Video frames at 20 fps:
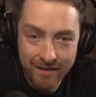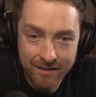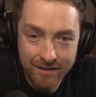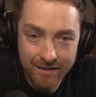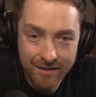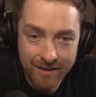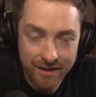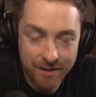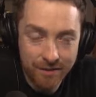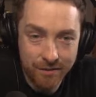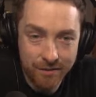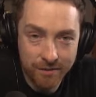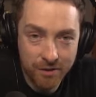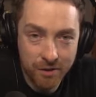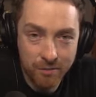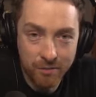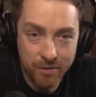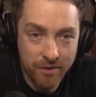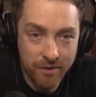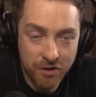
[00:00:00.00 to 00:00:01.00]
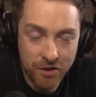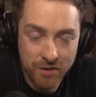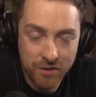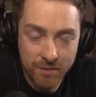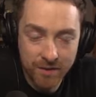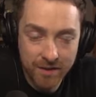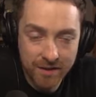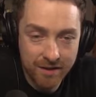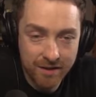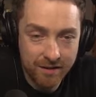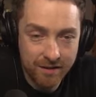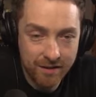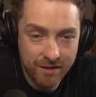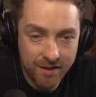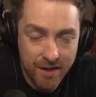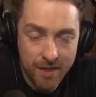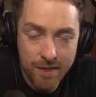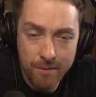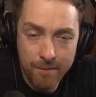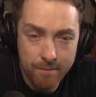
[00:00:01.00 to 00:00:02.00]
know, number of adjustments there's
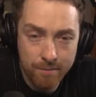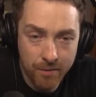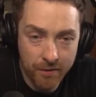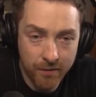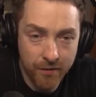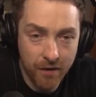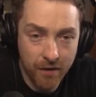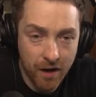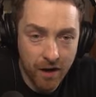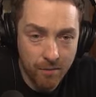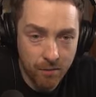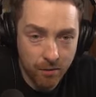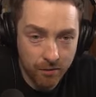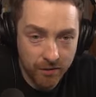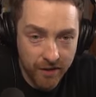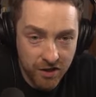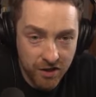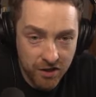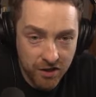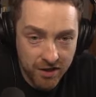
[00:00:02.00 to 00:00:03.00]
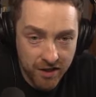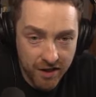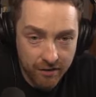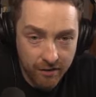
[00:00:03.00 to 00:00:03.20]
in them, but they're a lot more than the HSE,